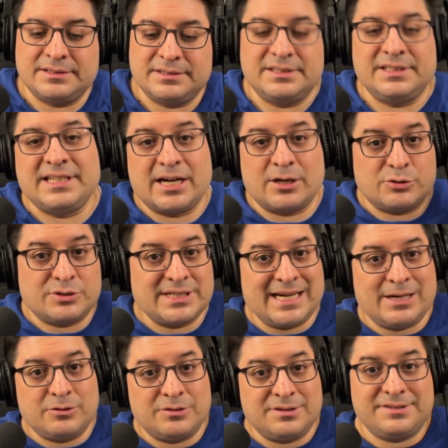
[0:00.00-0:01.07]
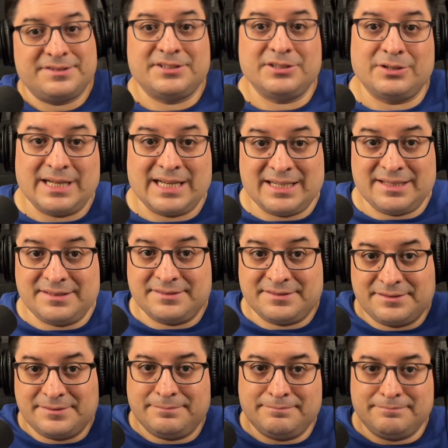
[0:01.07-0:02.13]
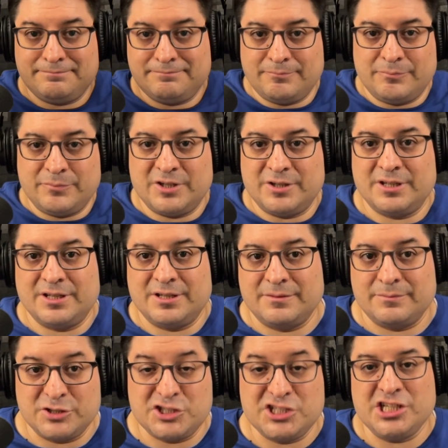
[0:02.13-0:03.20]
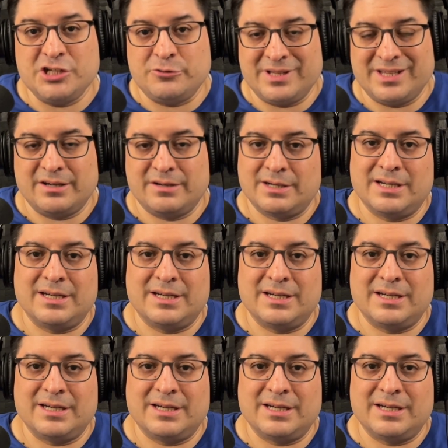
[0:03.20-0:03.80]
Iago Tower still has the machinery there.